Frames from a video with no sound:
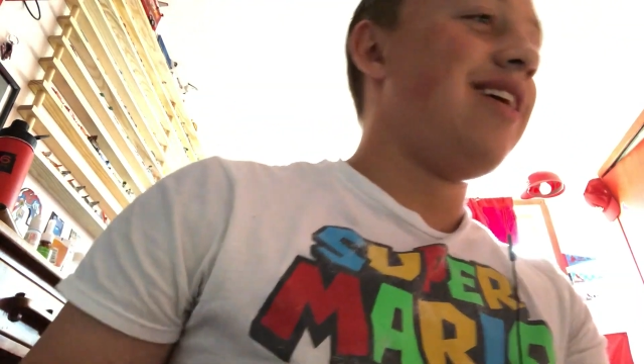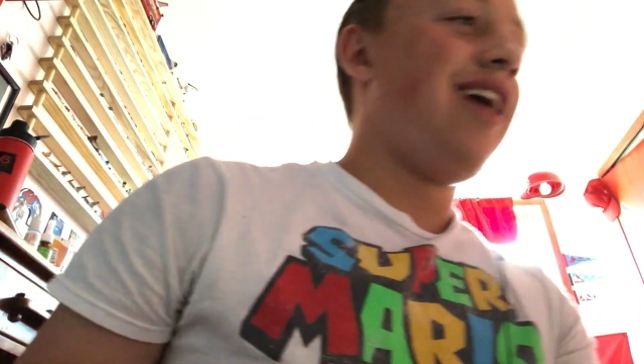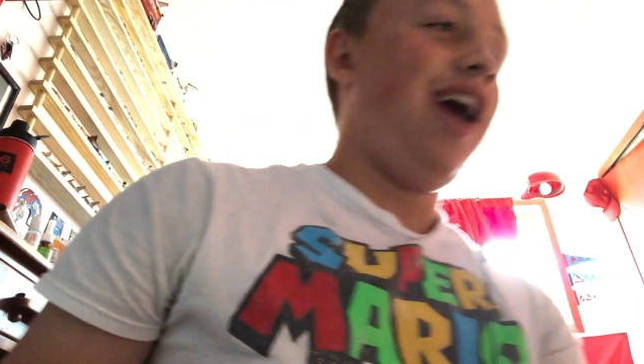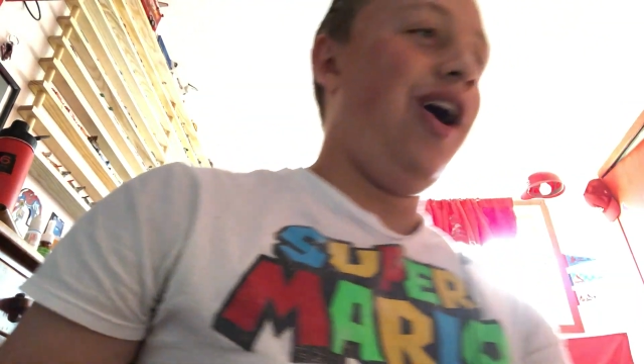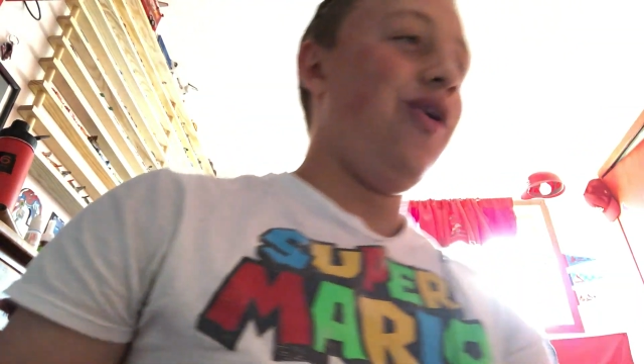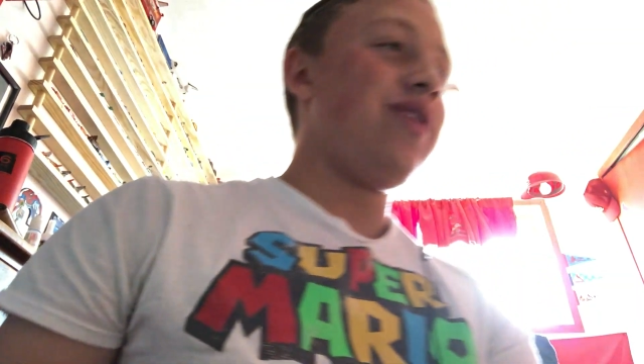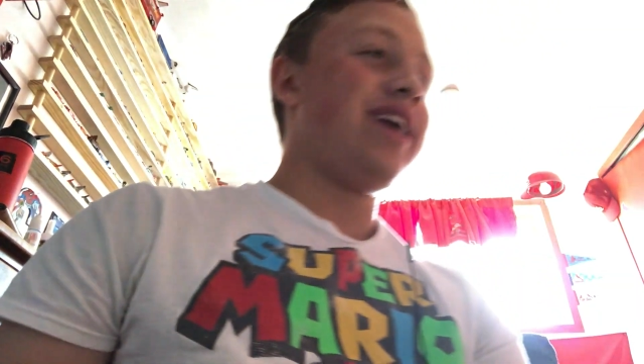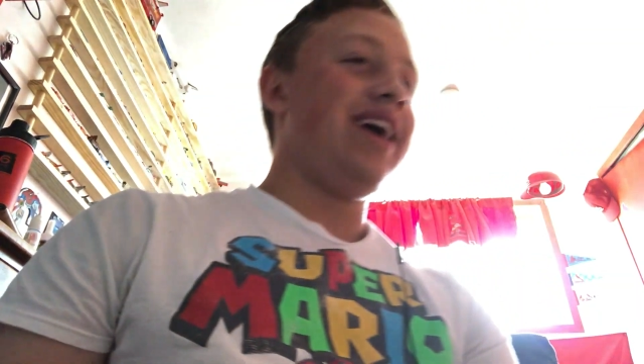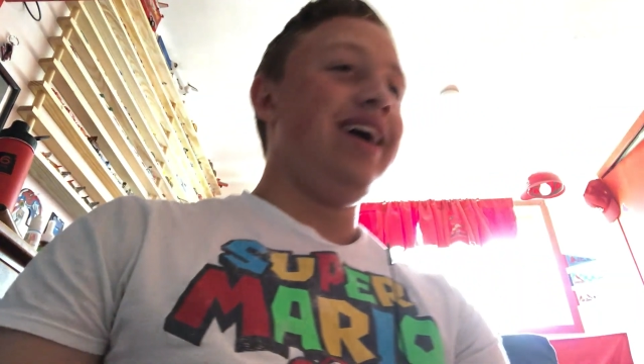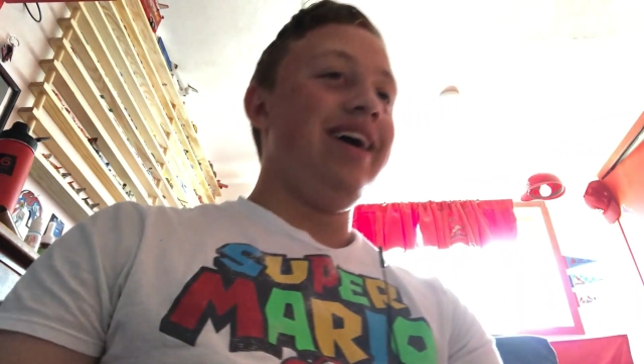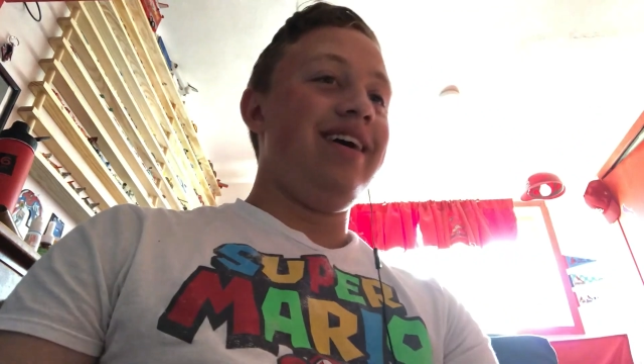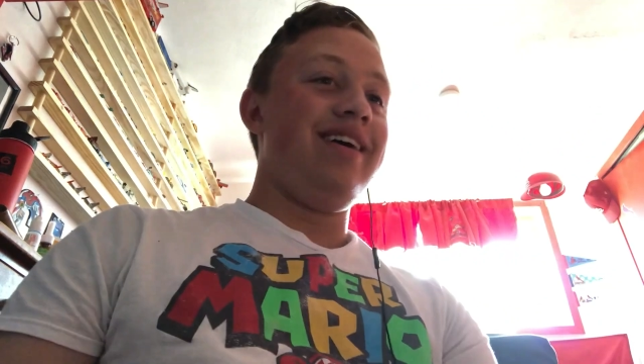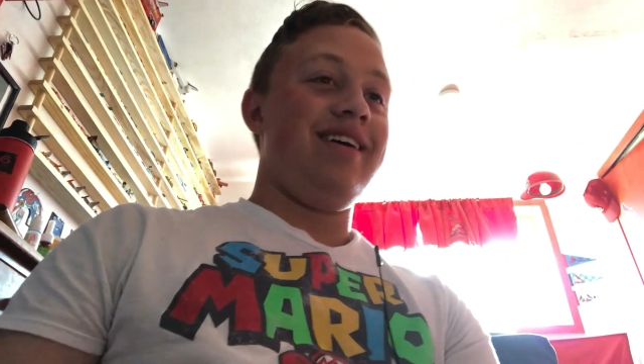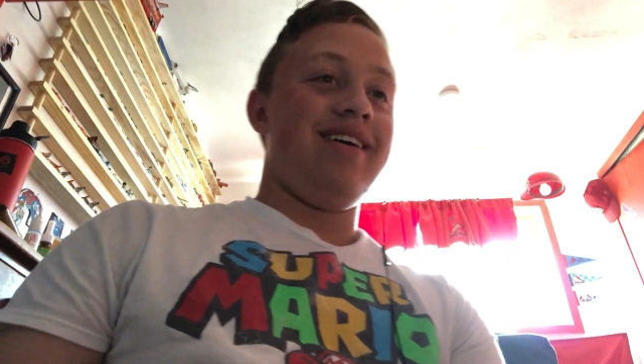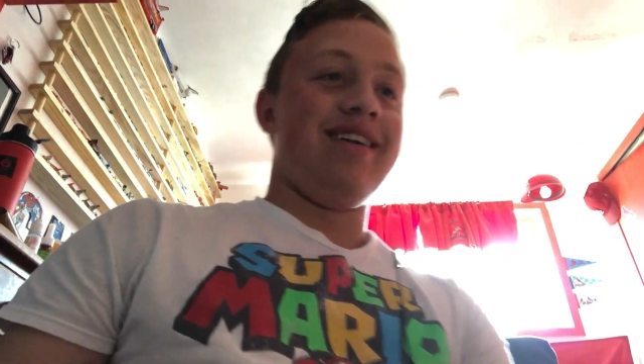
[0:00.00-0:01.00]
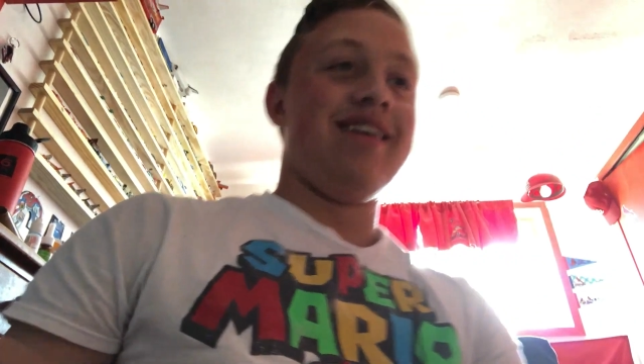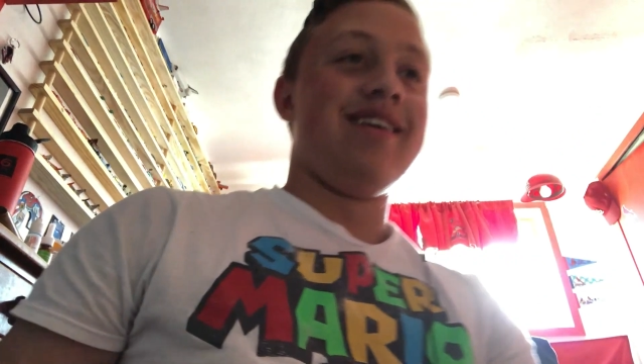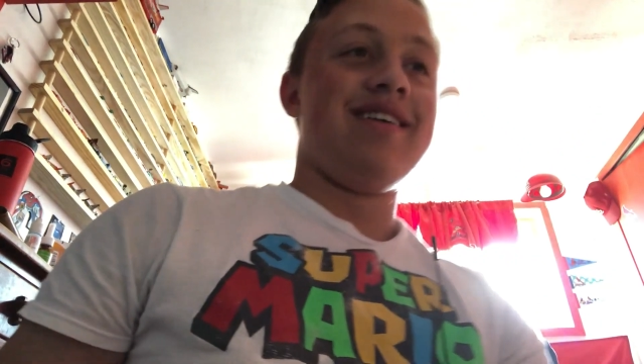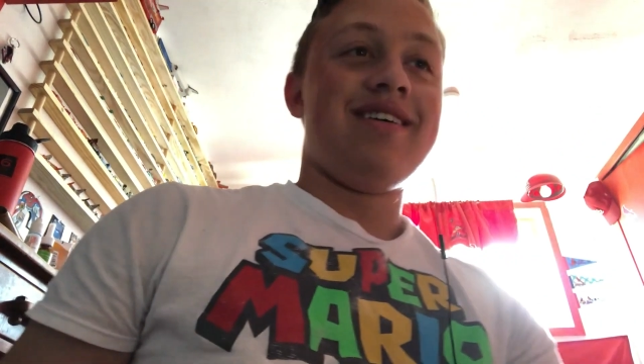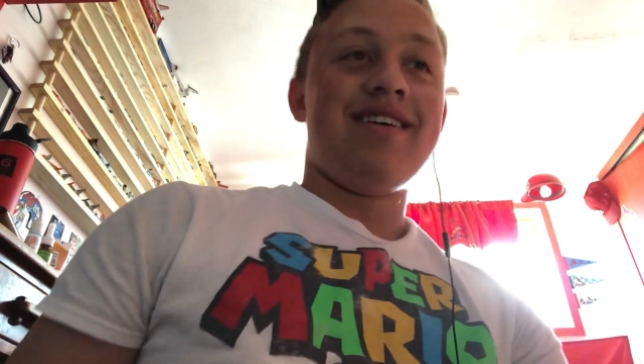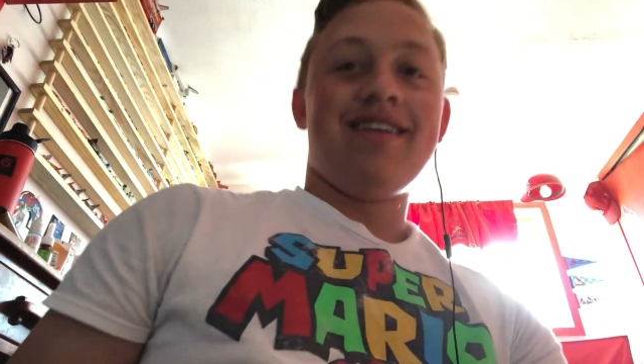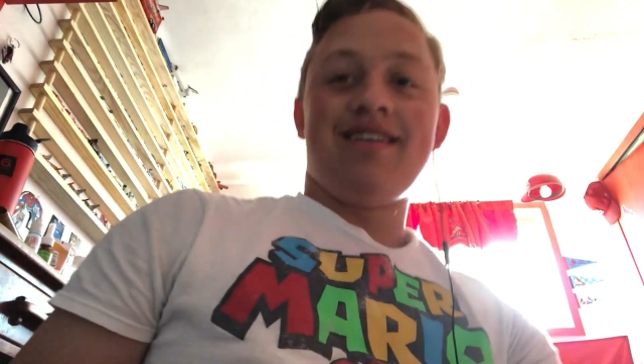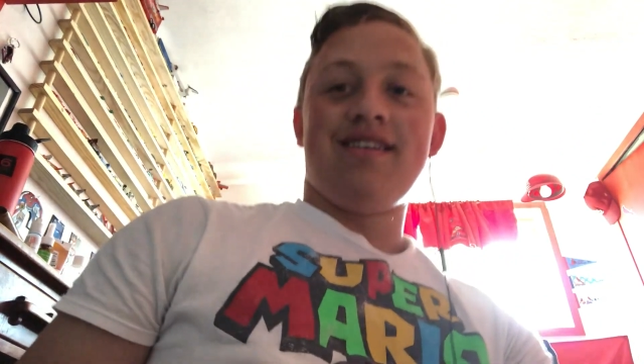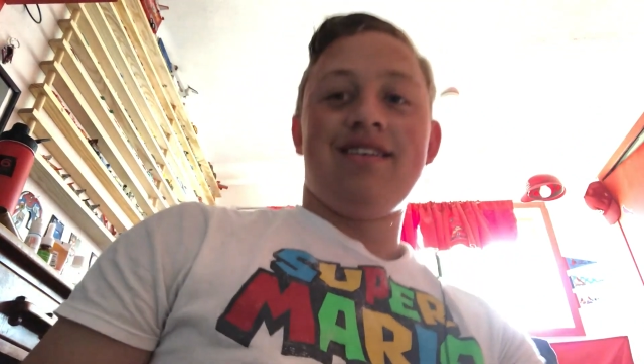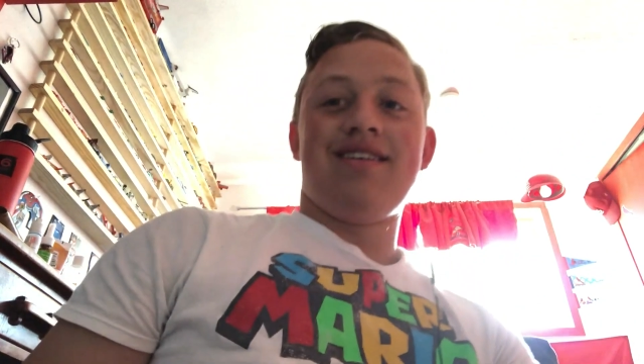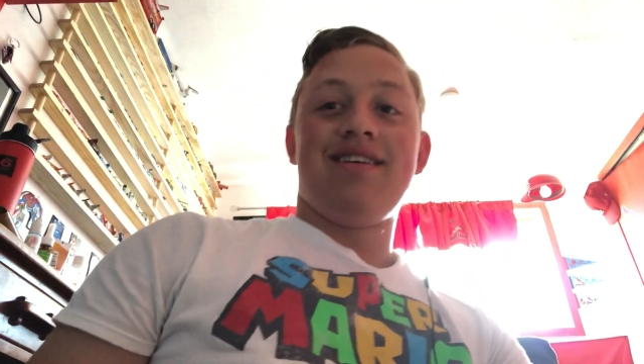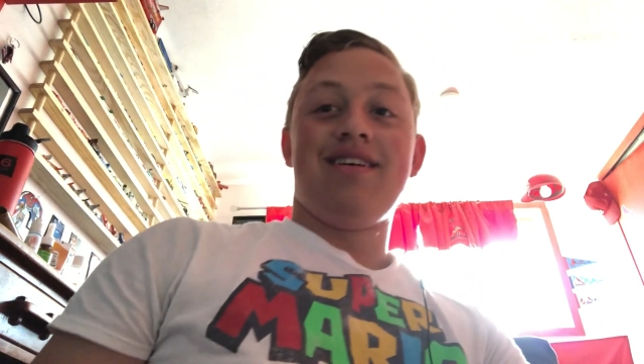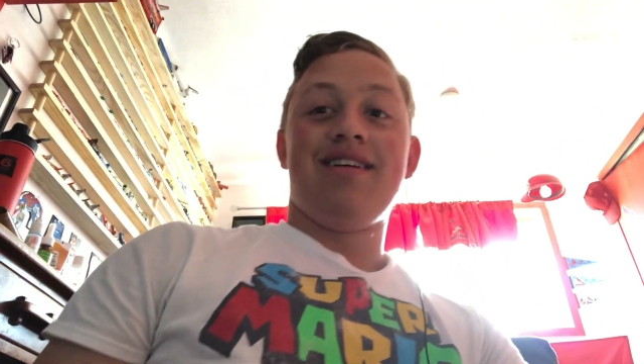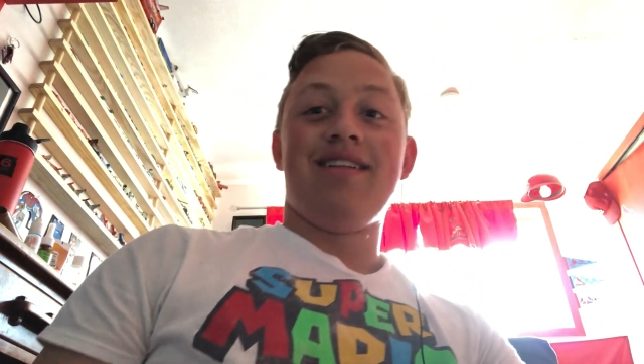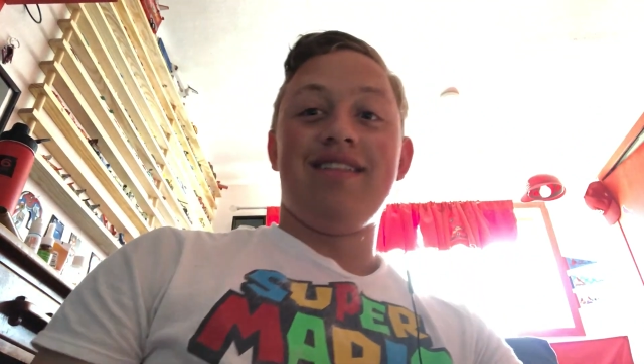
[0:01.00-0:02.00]
Okay,
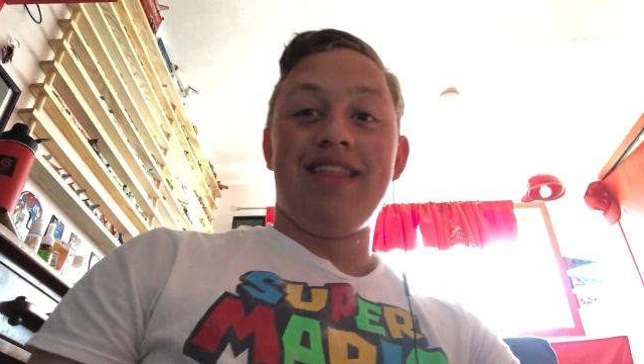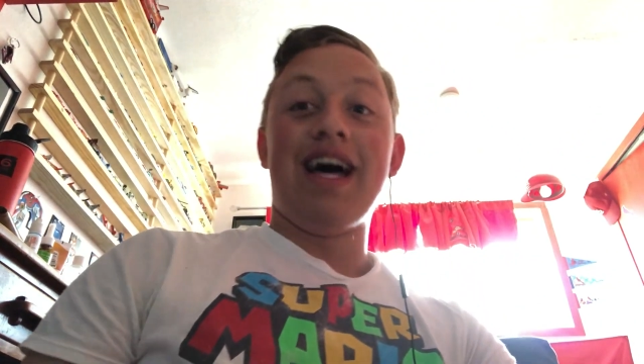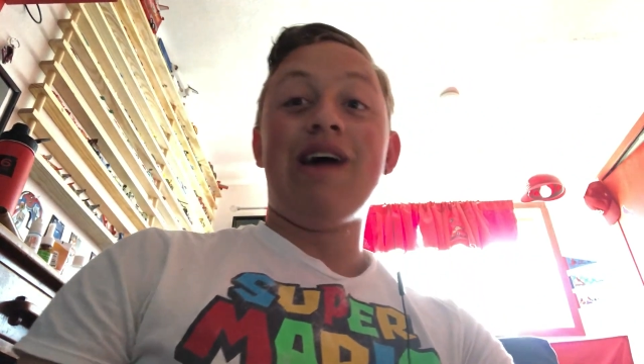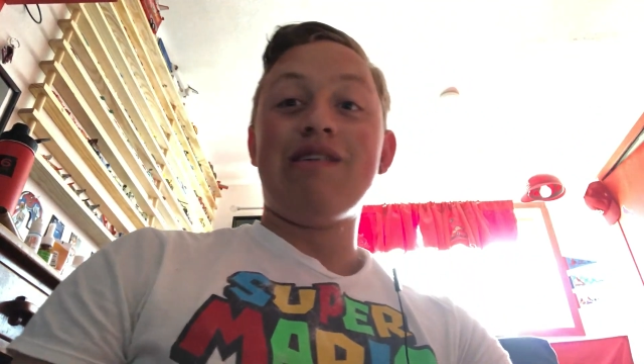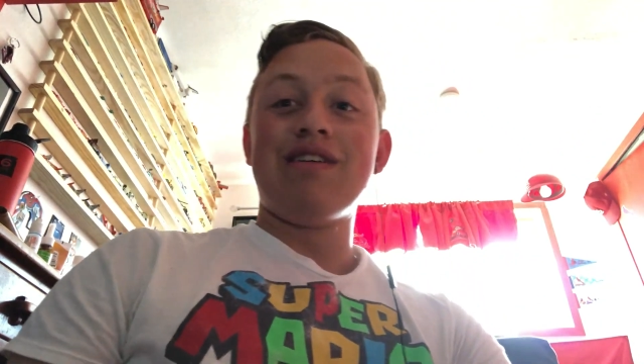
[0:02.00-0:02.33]
that